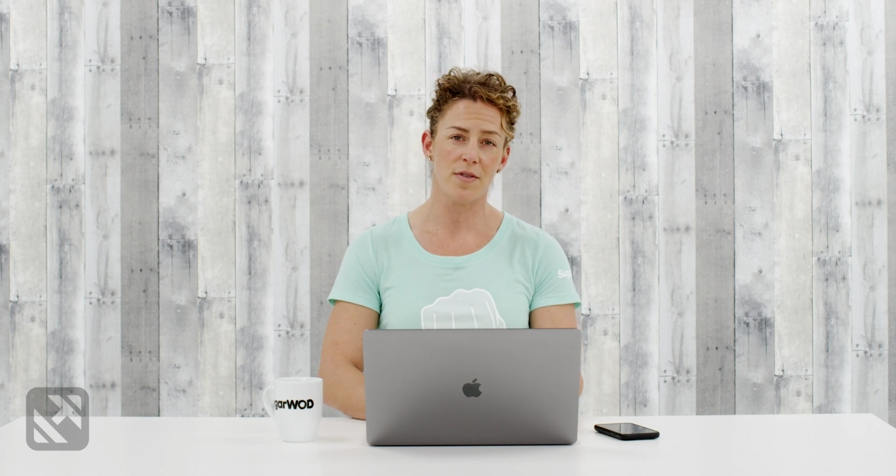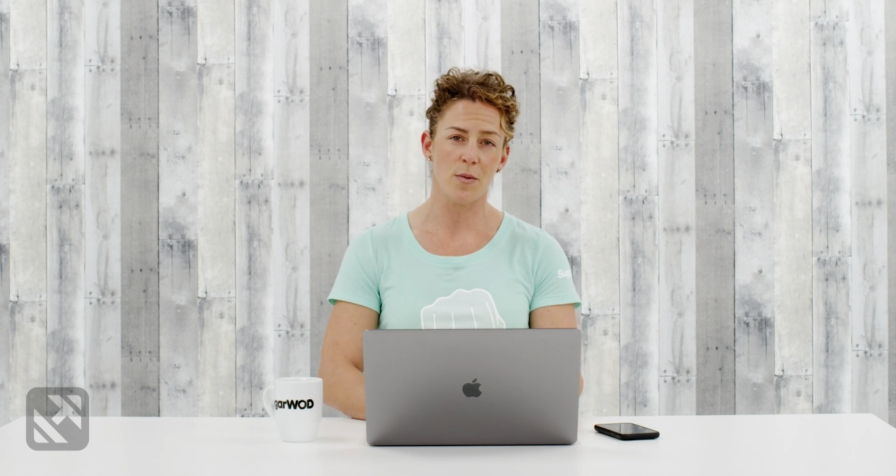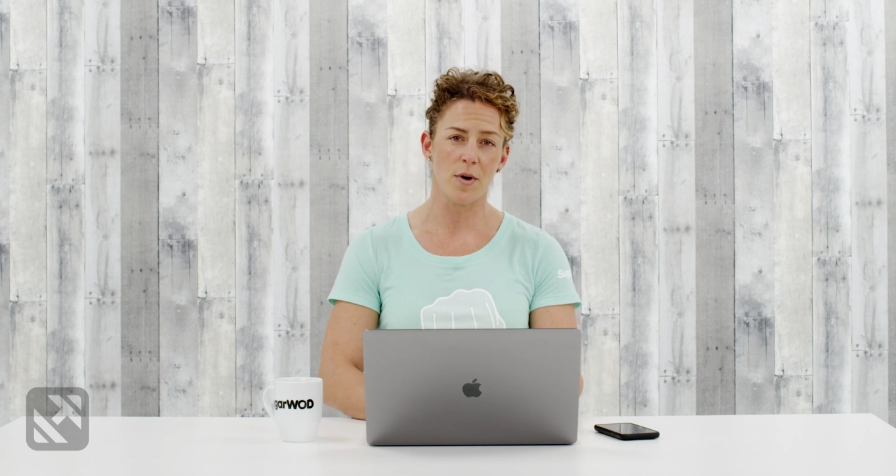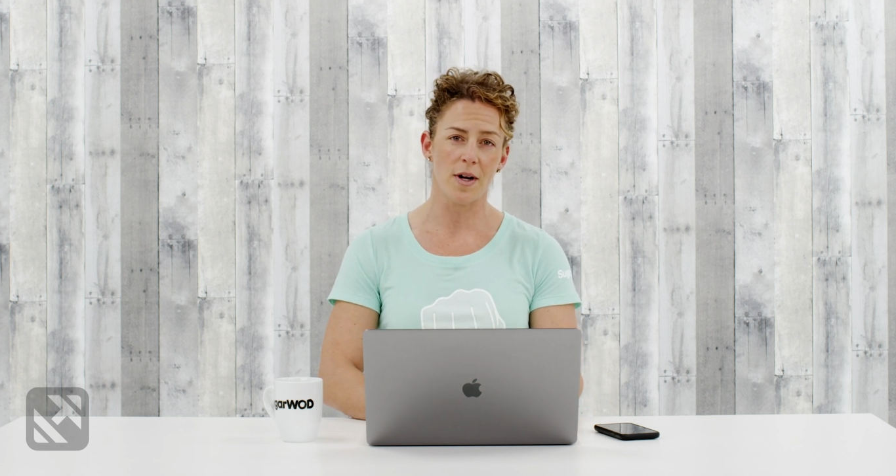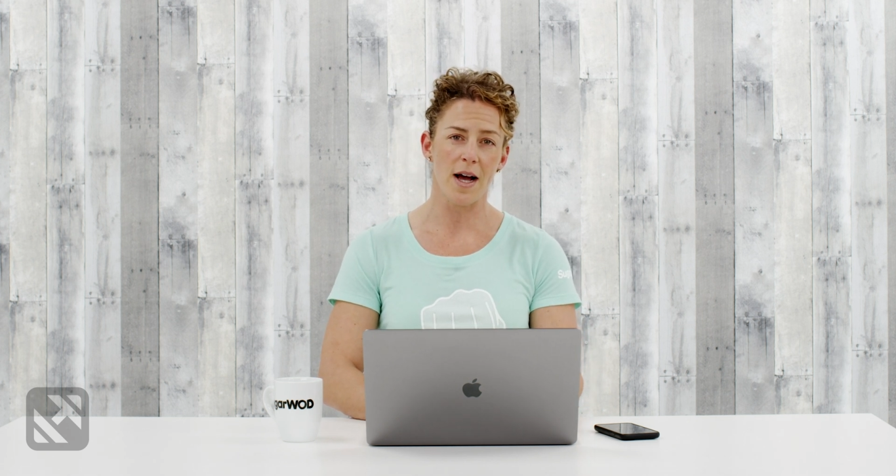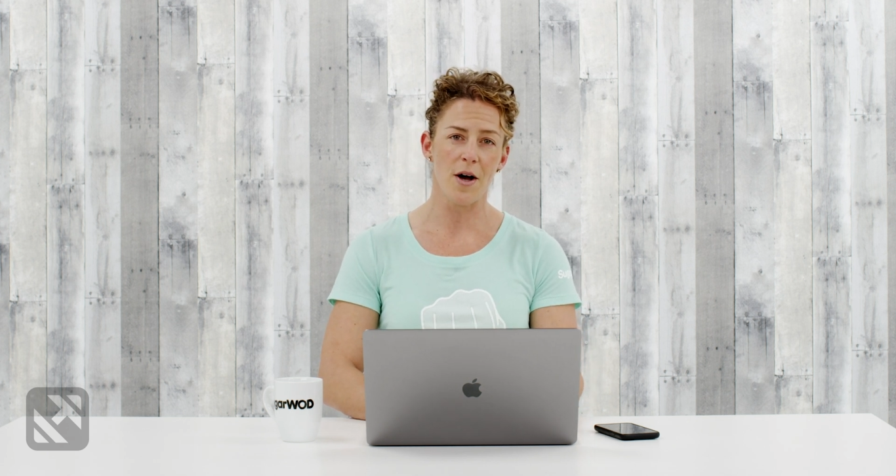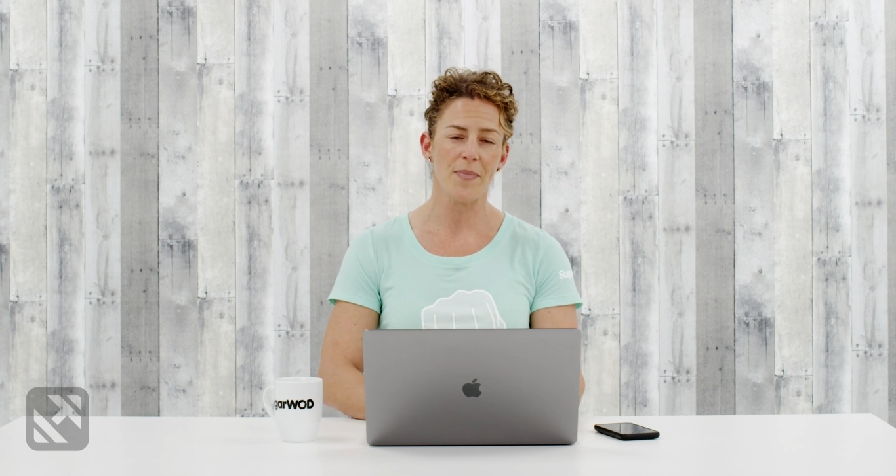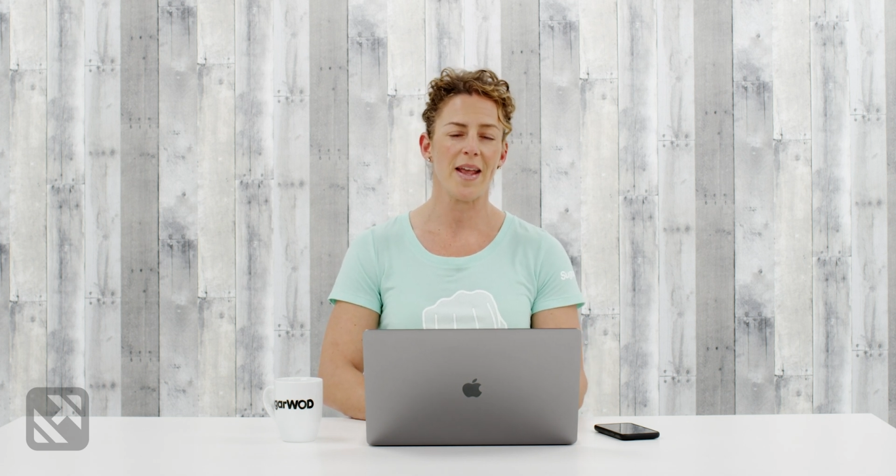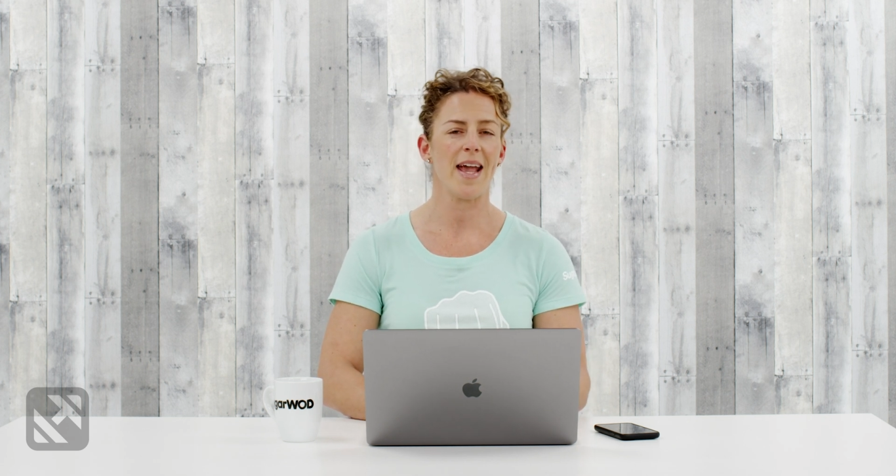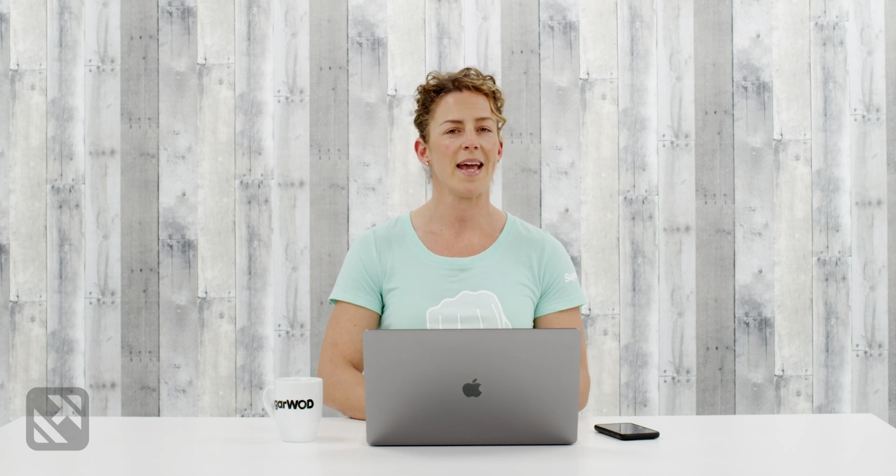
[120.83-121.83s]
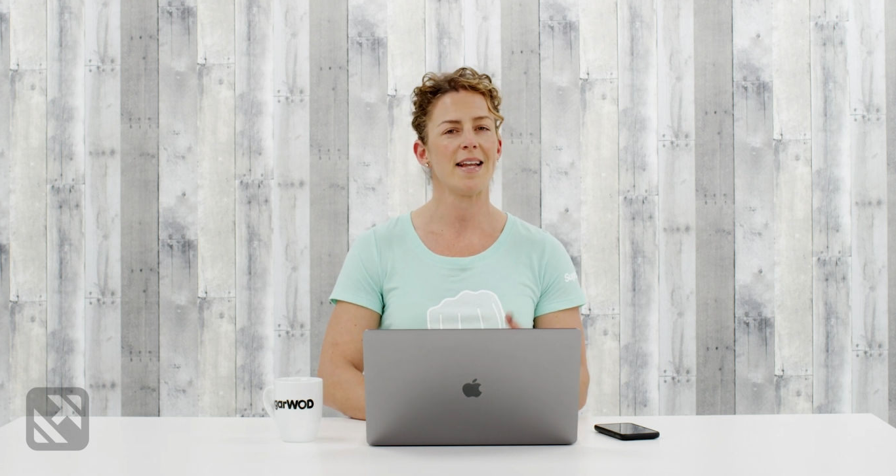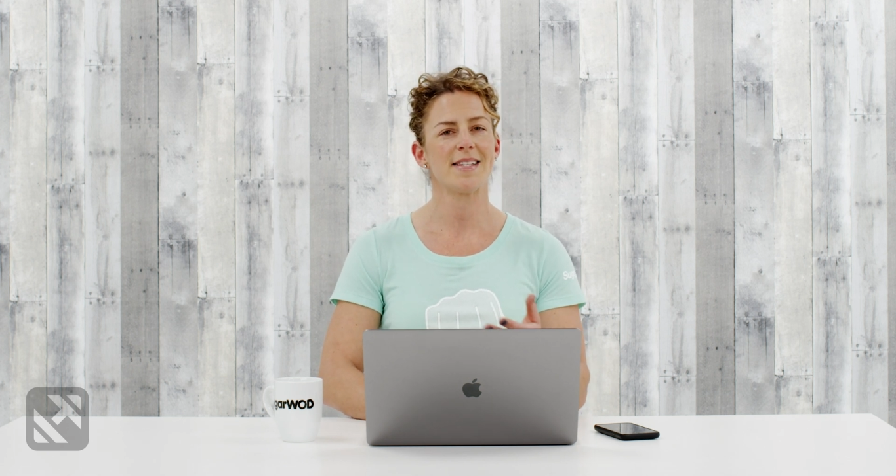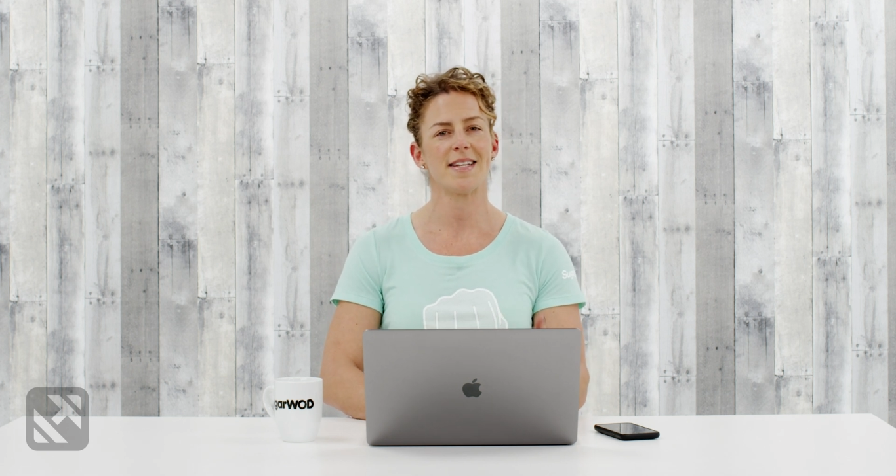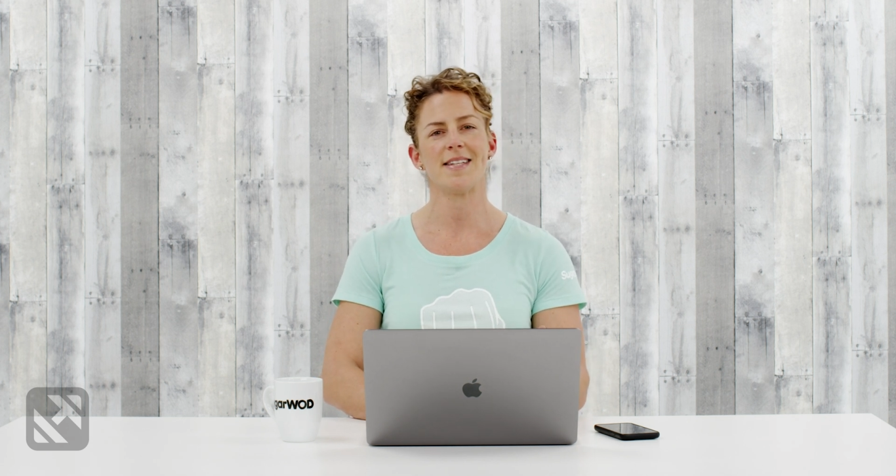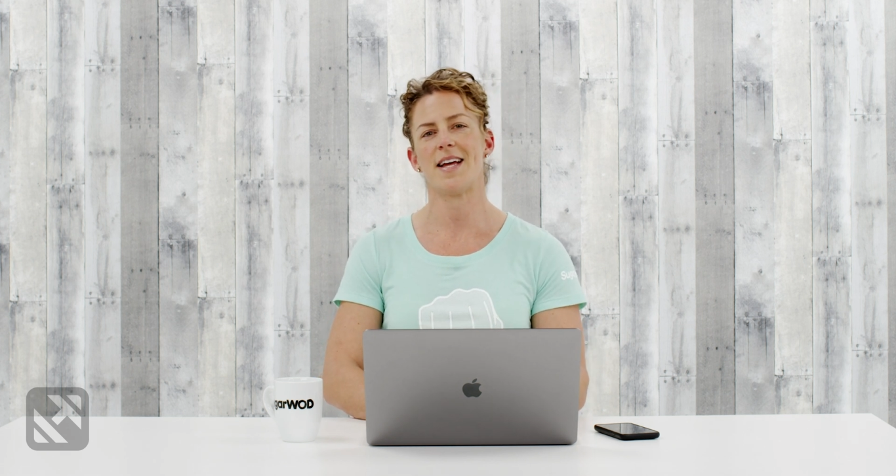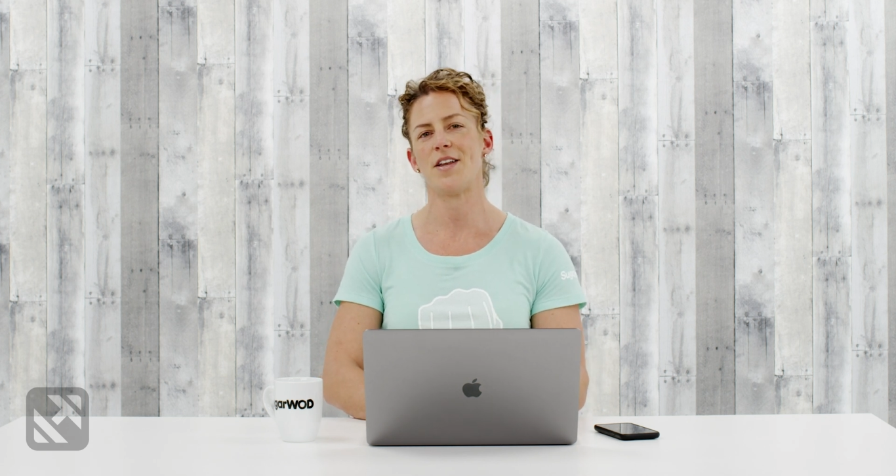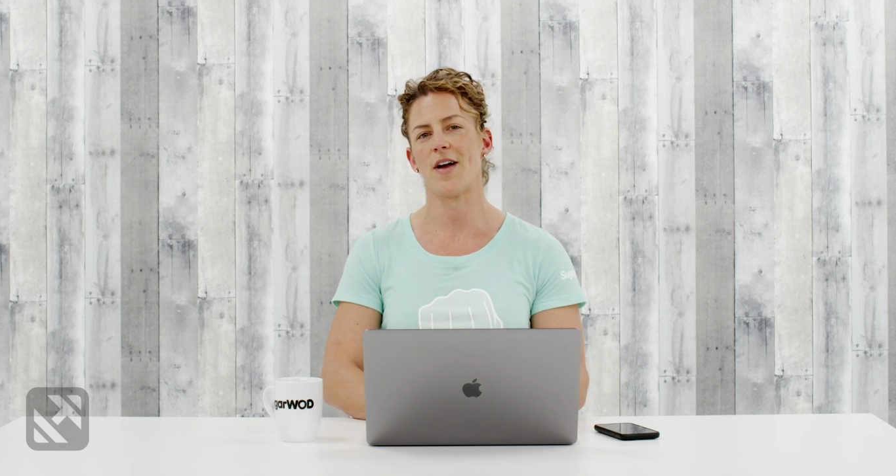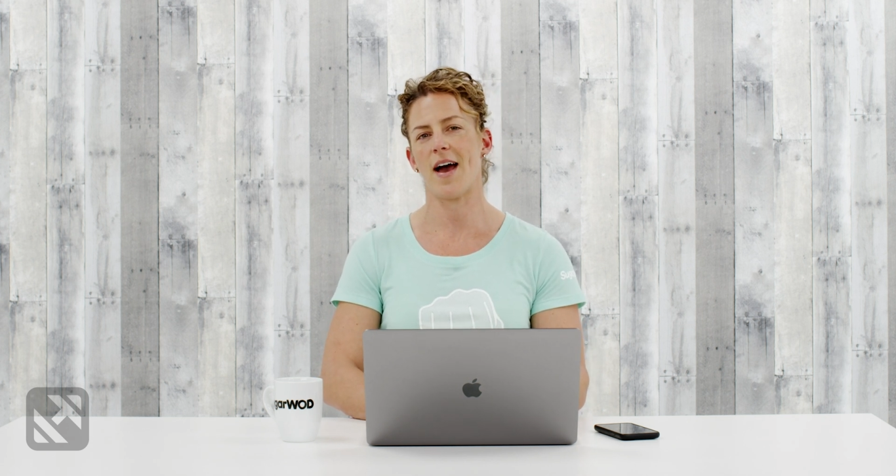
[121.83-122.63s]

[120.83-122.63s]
the workout, and it's gonna send your